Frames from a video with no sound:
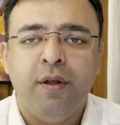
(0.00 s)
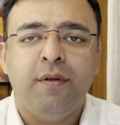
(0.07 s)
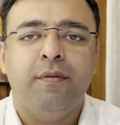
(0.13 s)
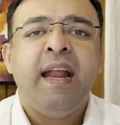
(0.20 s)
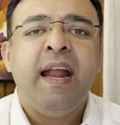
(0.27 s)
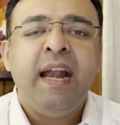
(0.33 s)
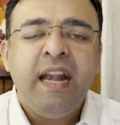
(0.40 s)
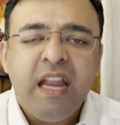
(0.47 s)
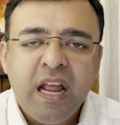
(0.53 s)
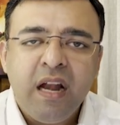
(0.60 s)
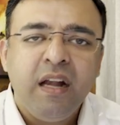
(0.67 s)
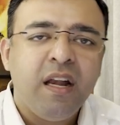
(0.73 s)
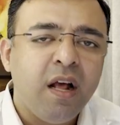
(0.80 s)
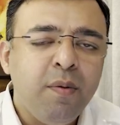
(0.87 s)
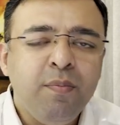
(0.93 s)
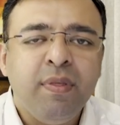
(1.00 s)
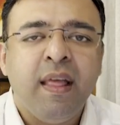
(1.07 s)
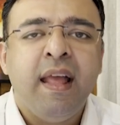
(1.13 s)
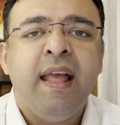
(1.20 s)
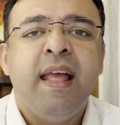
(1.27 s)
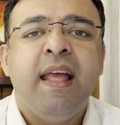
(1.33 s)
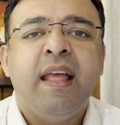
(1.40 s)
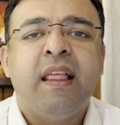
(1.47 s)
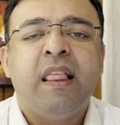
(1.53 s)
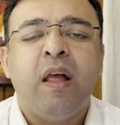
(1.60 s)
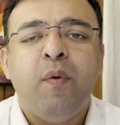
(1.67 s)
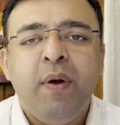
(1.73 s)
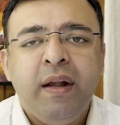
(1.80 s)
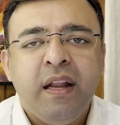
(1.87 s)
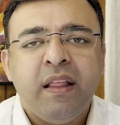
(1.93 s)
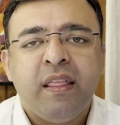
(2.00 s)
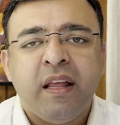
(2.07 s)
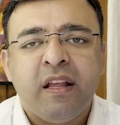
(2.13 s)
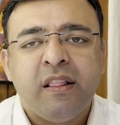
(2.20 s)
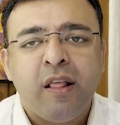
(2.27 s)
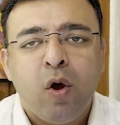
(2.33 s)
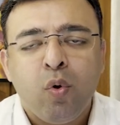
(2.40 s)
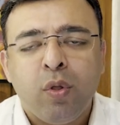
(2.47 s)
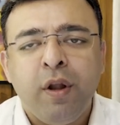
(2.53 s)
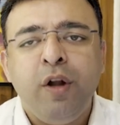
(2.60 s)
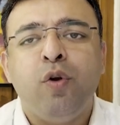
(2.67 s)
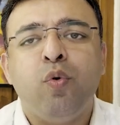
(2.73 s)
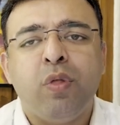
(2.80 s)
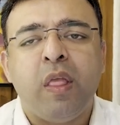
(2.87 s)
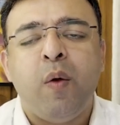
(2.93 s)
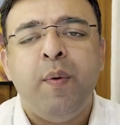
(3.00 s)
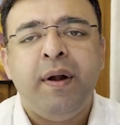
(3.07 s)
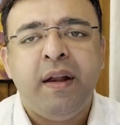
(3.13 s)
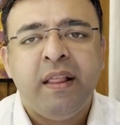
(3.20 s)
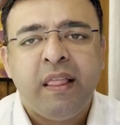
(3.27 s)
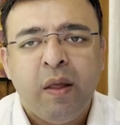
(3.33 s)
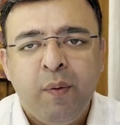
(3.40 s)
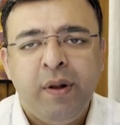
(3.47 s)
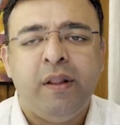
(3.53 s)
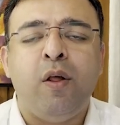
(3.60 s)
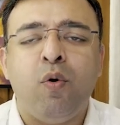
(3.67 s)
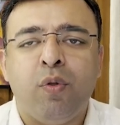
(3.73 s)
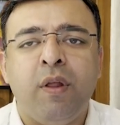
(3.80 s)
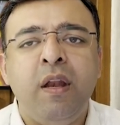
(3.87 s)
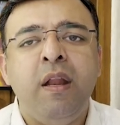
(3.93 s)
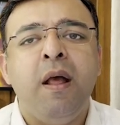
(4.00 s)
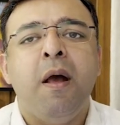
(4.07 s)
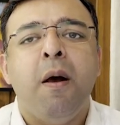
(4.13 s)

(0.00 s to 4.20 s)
In Indian terms, 76,000 to 77,000